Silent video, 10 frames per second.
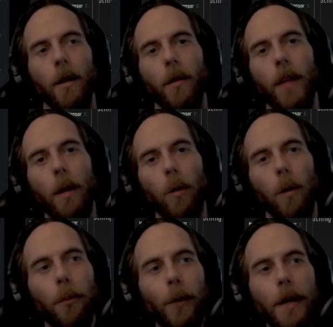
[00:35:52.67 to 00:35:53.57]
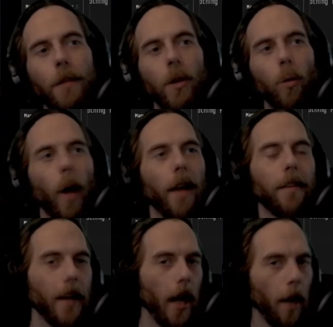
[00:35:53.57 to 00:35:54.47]
they will preview what is
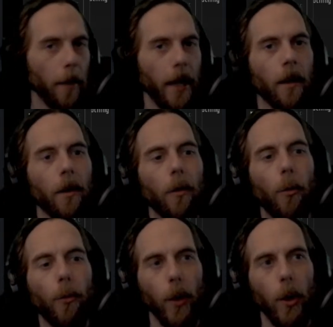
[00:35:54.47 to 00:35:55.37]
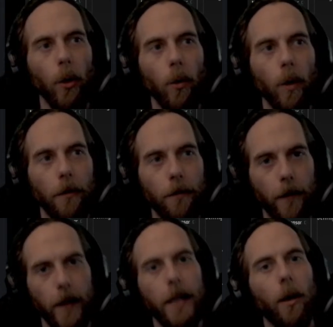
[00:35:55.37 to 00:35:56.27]
coming through
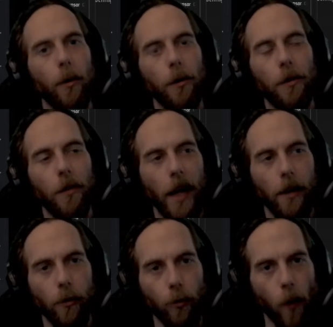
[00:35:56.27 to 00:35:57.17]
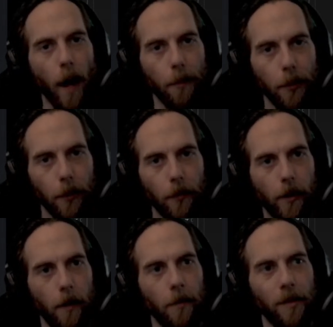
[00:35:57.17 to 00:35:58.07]
videos that drop
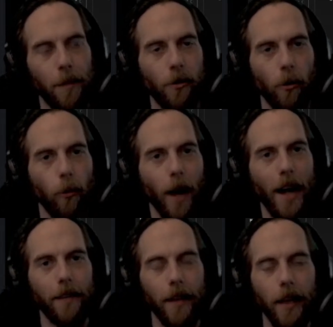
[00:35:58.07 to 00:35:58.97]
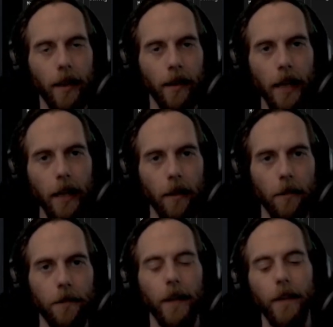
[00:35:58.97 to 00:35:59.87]
from special rats in
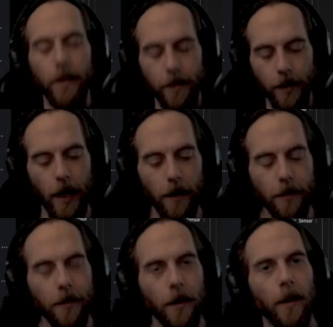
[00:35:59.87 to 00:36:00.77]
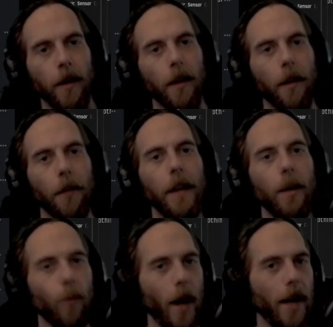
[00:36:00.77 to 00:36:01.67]
Eve. In case,
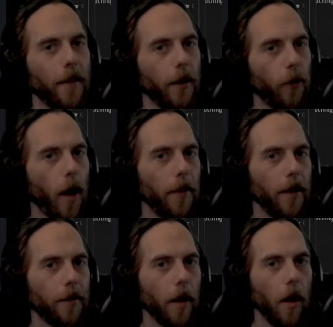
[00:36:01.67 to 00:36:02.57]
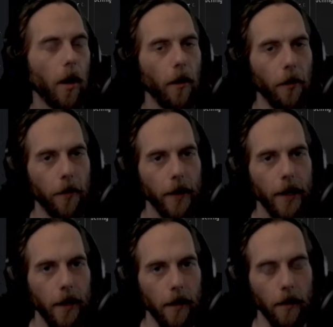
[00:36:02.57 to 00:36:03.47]
the rats that drop this are
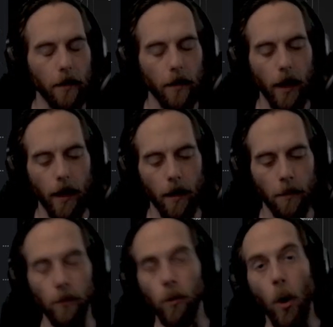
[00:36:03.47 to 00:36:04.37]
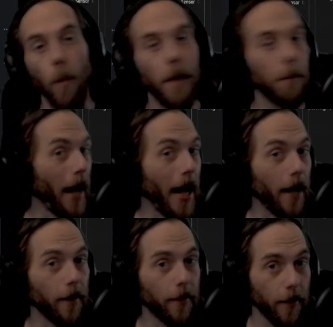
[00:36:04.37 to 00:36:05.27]
the roaming
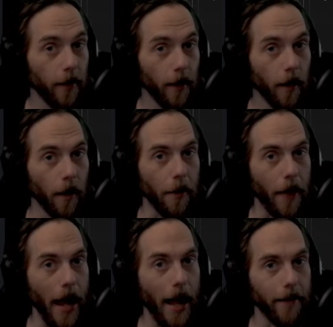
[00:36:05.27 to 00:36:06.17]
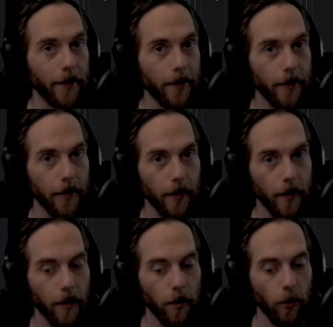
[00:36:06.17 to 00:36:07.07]
packs that
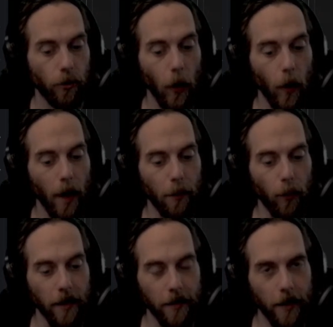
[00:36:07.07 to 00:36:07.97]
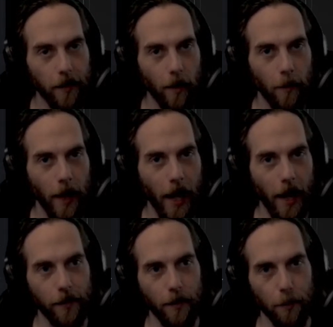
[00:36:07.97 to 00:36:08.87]
show up when a system
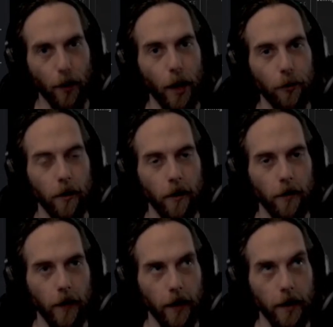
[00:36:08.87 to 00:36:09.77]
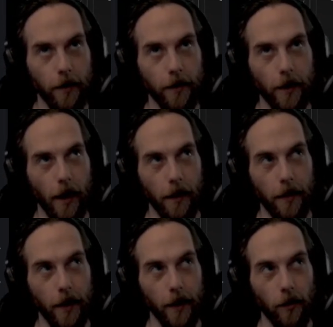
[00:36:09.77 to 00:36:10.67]
has suppression of at least, I
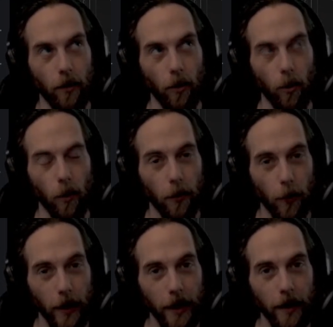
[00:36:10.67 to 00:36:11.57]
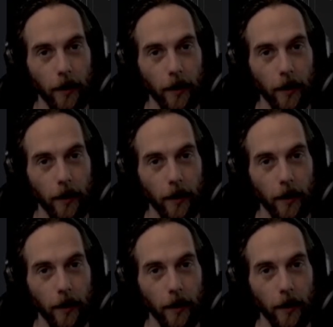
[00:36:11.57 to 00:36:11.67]
think, 2 or 3